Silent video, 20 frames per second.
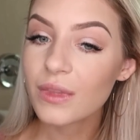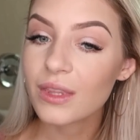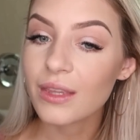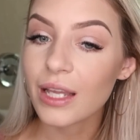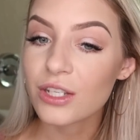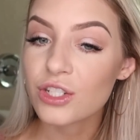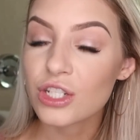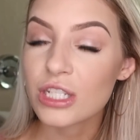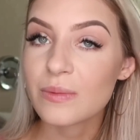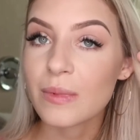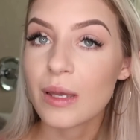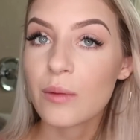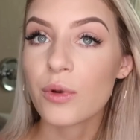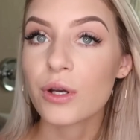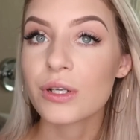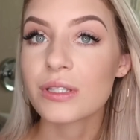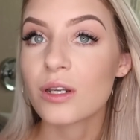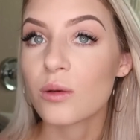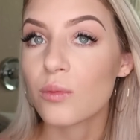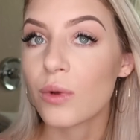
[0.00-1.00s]
that's just my
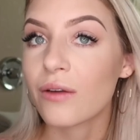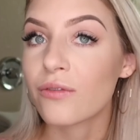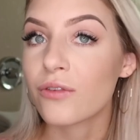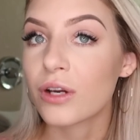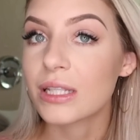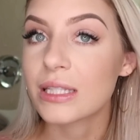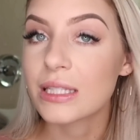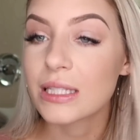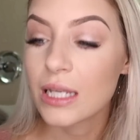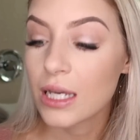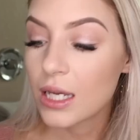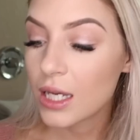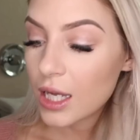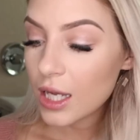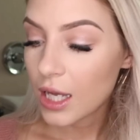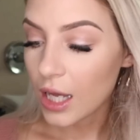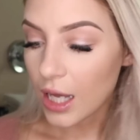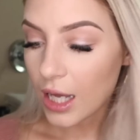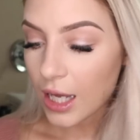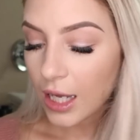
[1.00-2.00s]
personal preference.
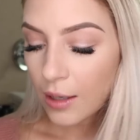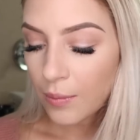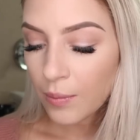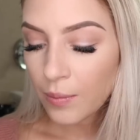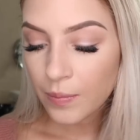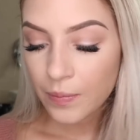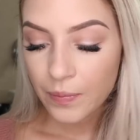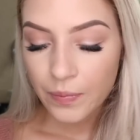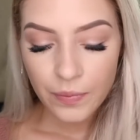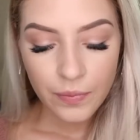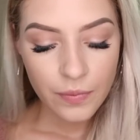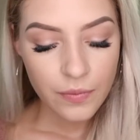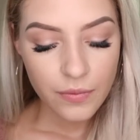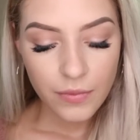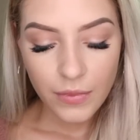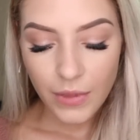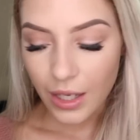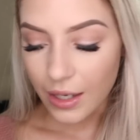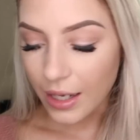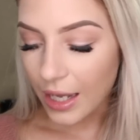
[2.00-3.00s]

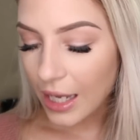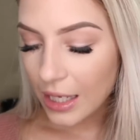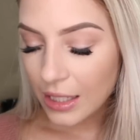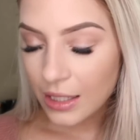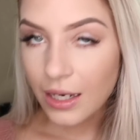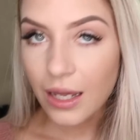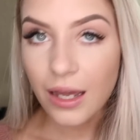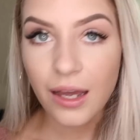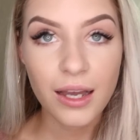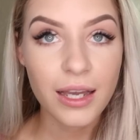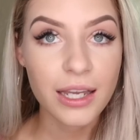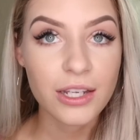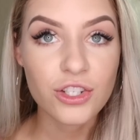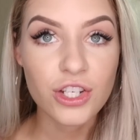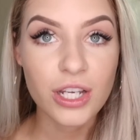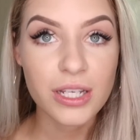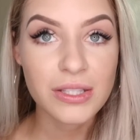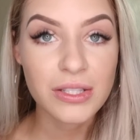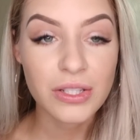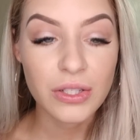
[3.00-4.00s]
Again, I
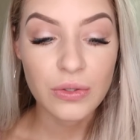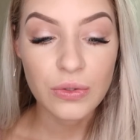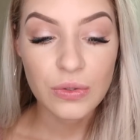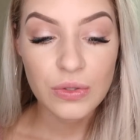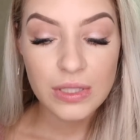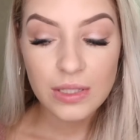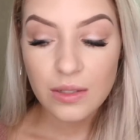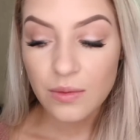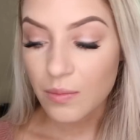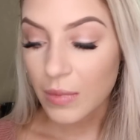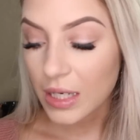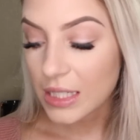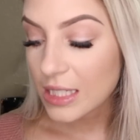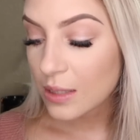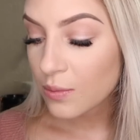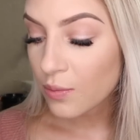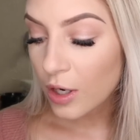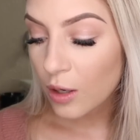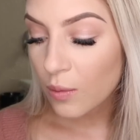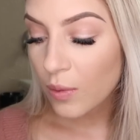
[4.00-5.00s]
just used my
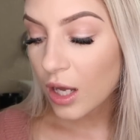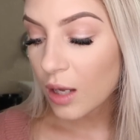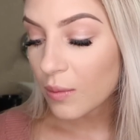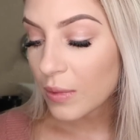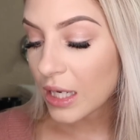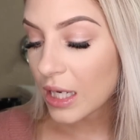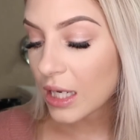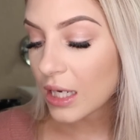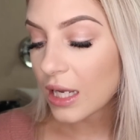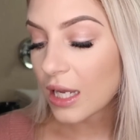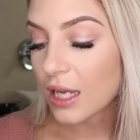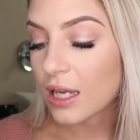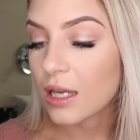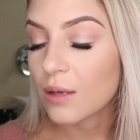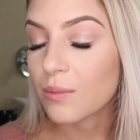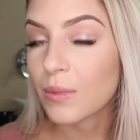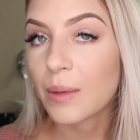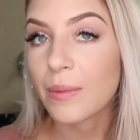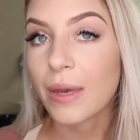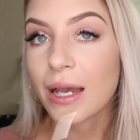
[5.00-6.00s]
dip brow pomade
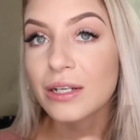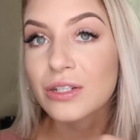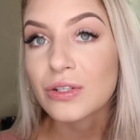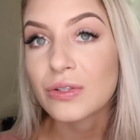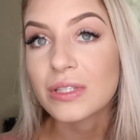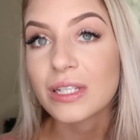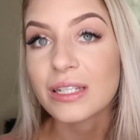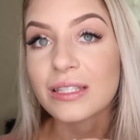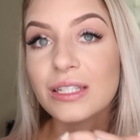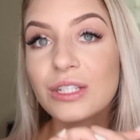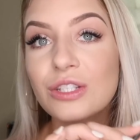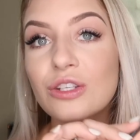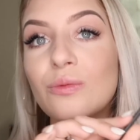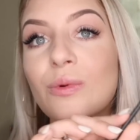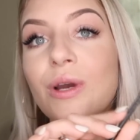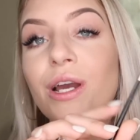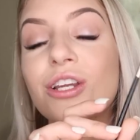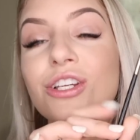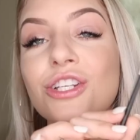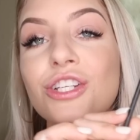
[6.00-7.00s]
and my MAC 262
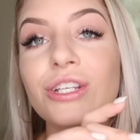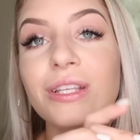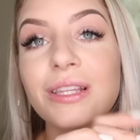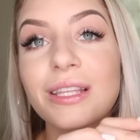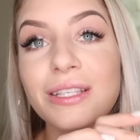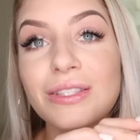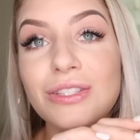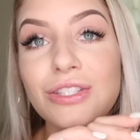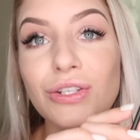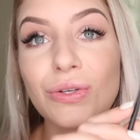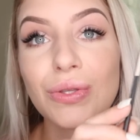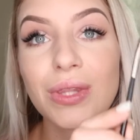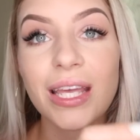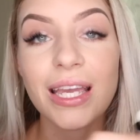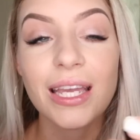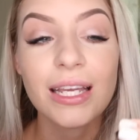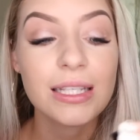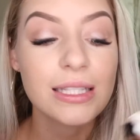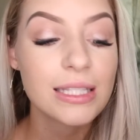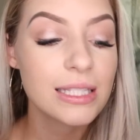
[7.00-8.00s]
brush, these two
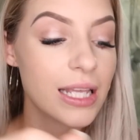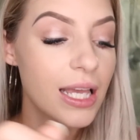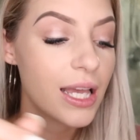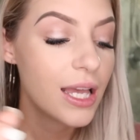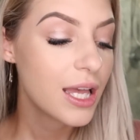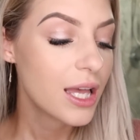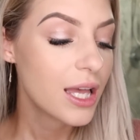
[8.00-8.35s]
things,